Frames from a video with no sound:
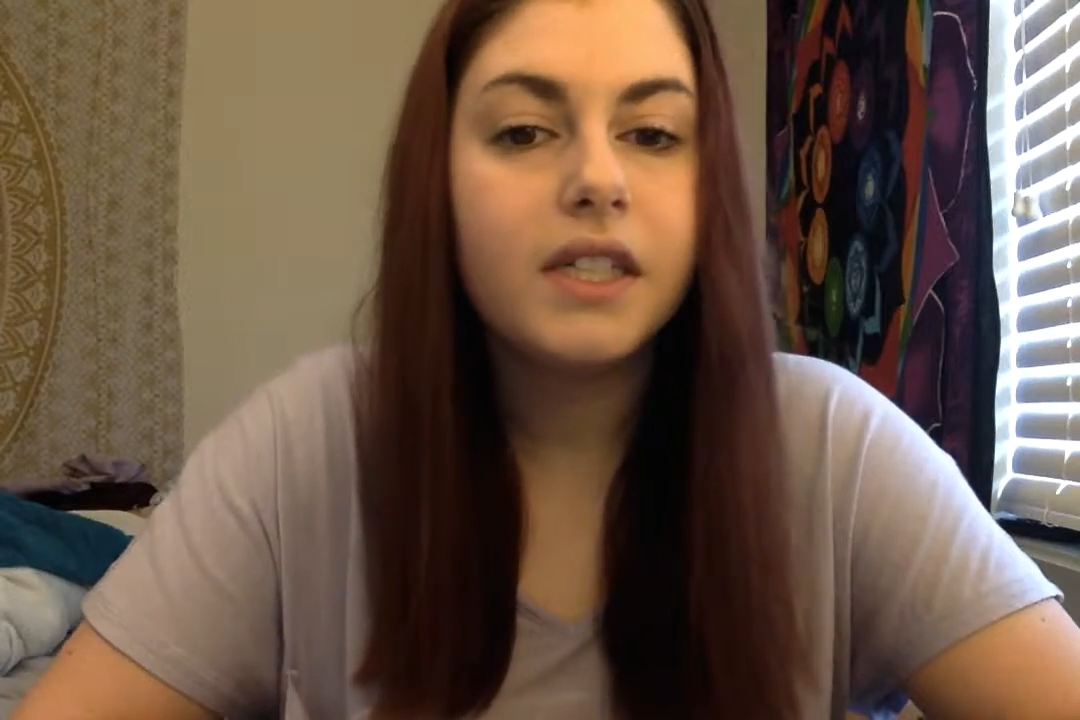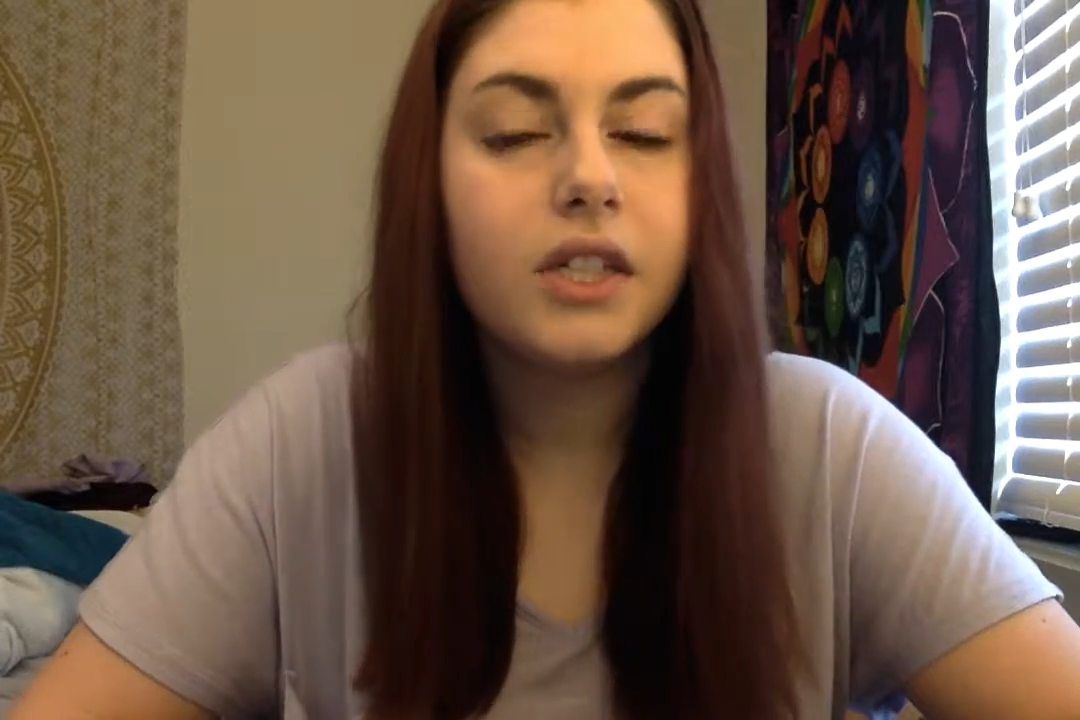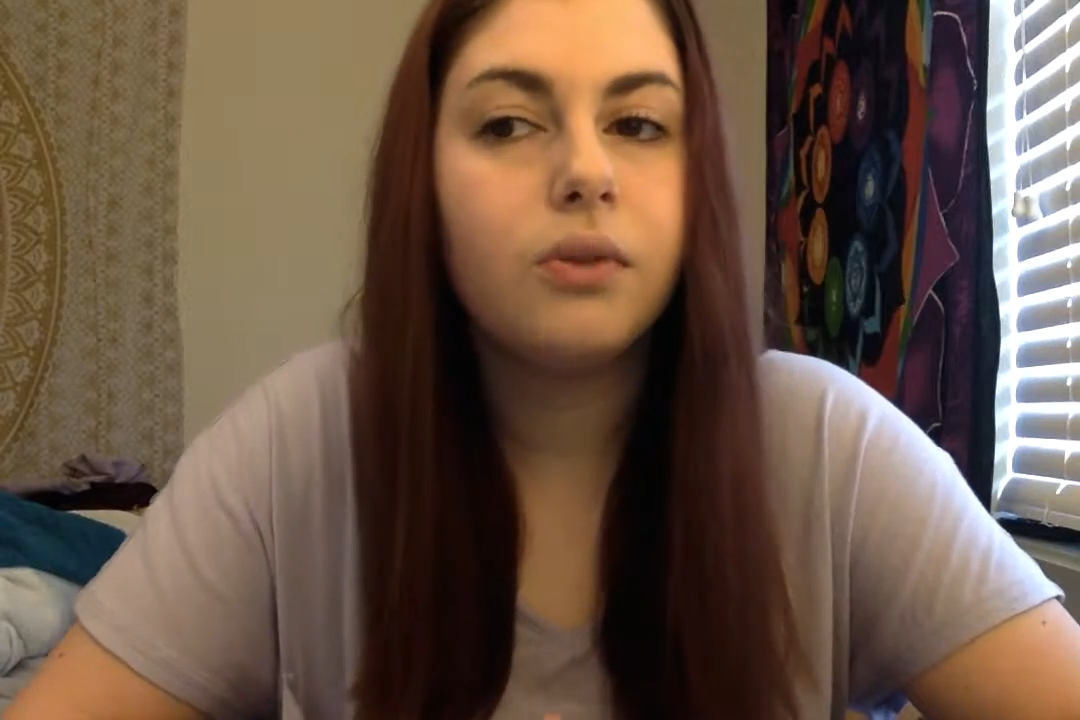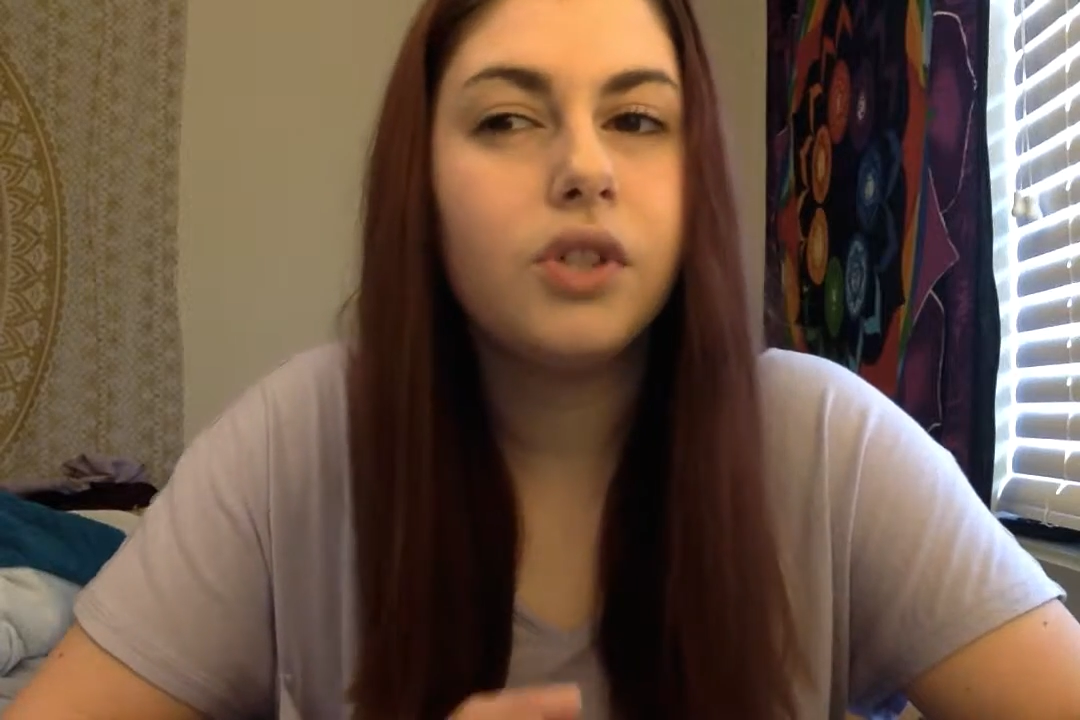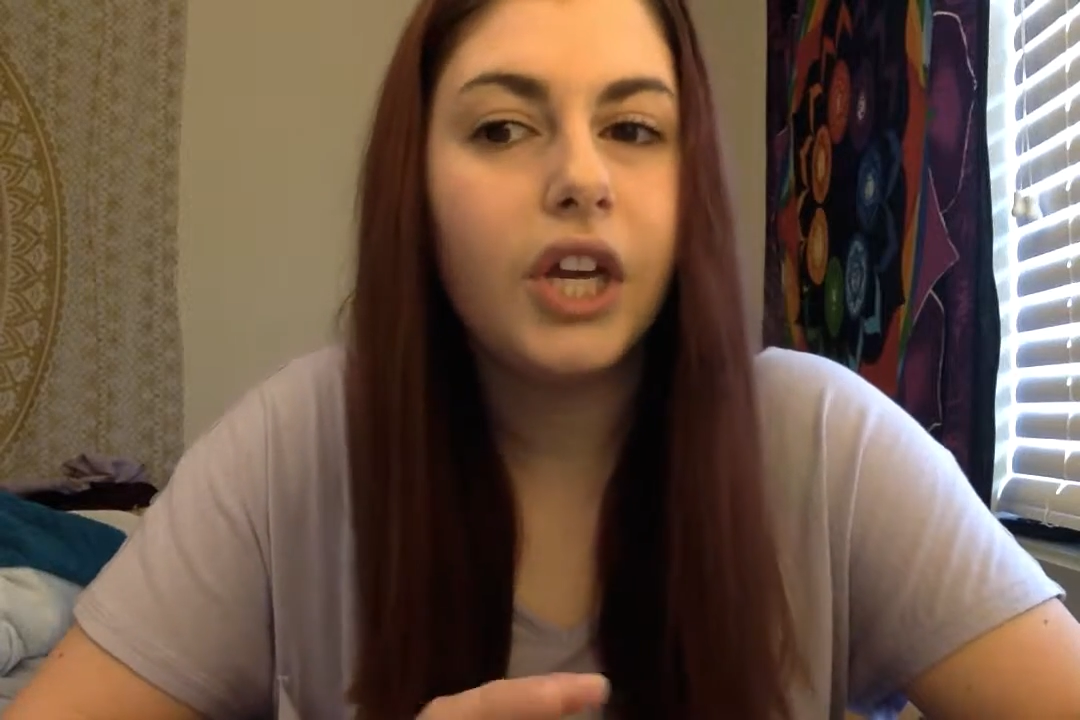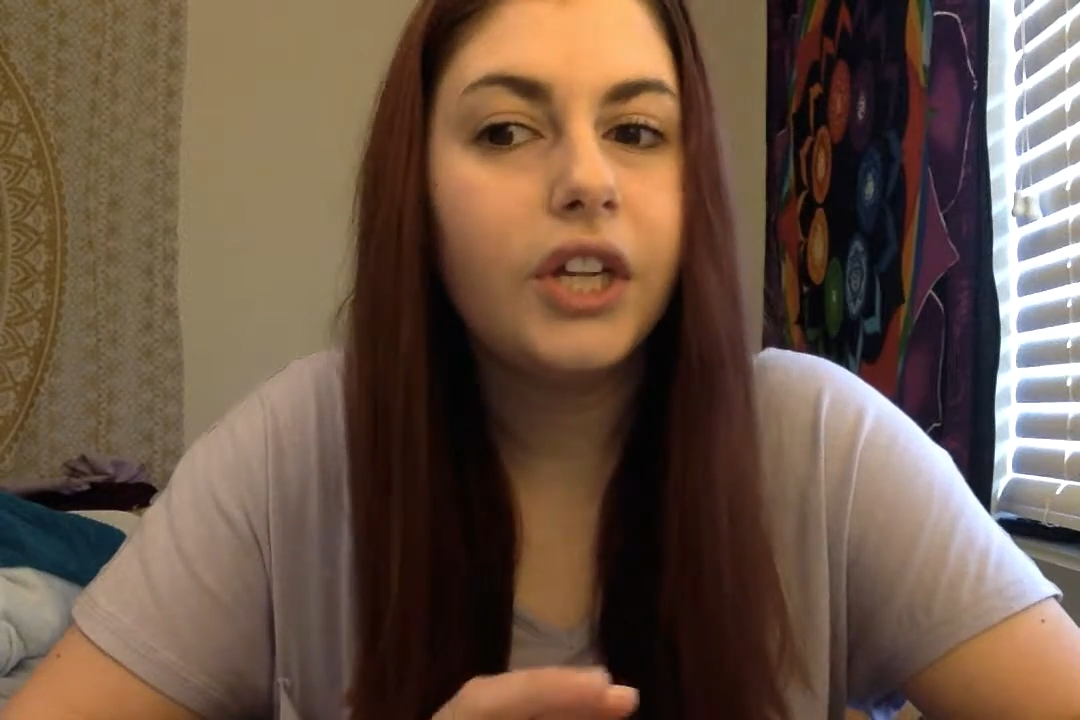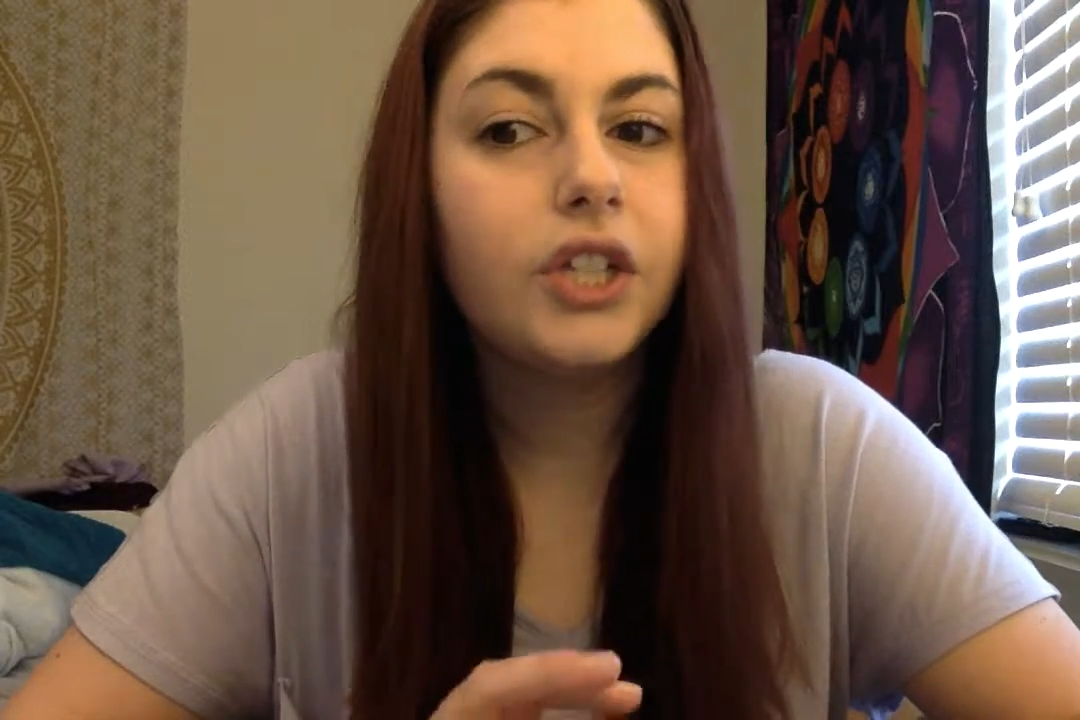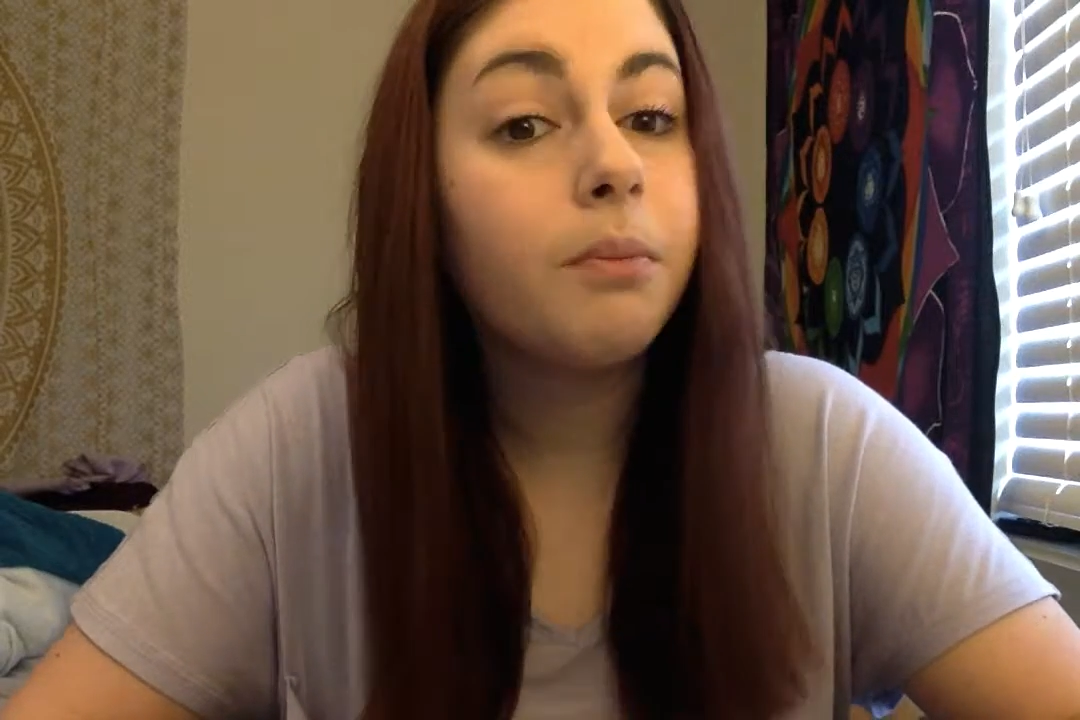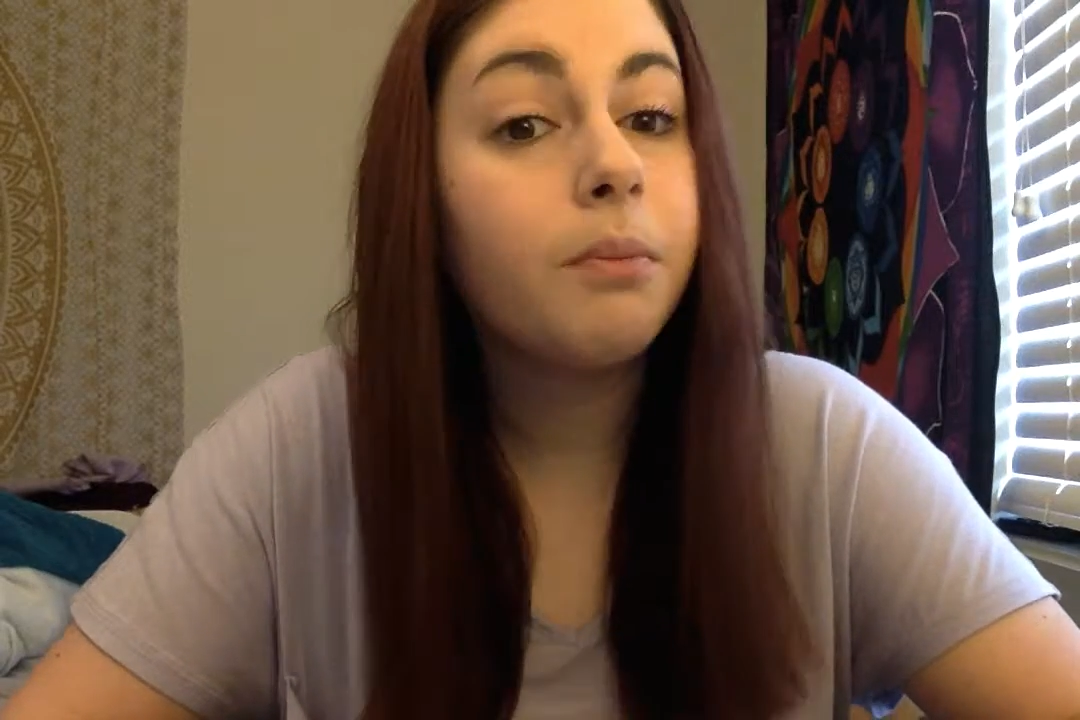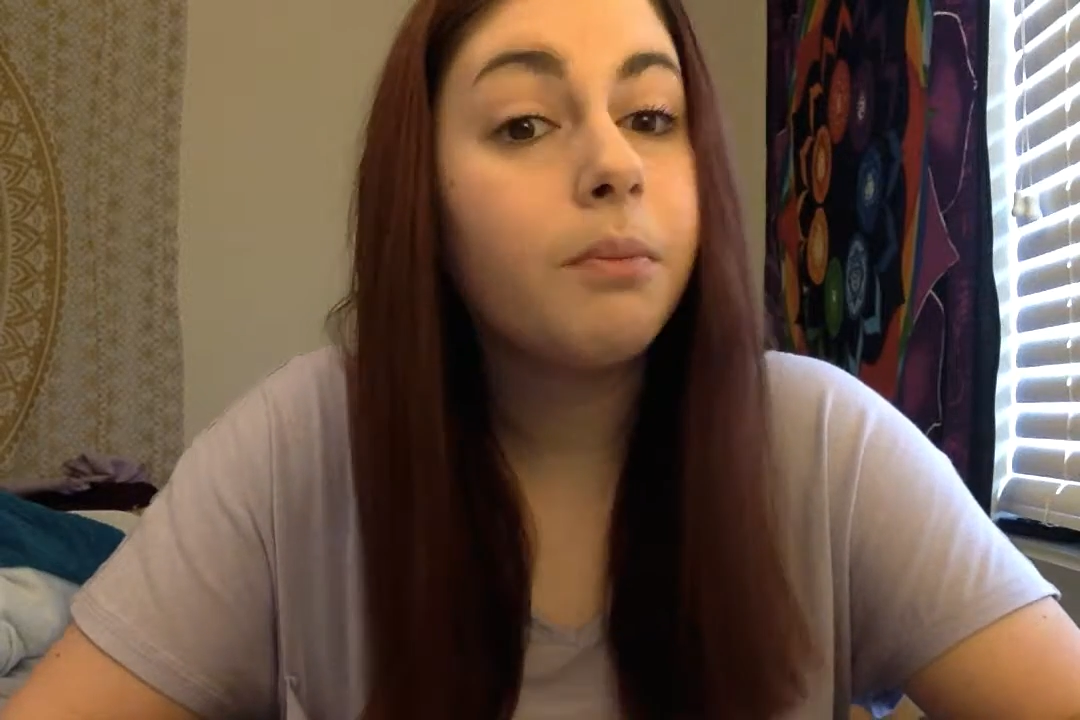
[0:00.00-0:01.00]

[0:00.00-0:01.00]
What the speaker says: to change your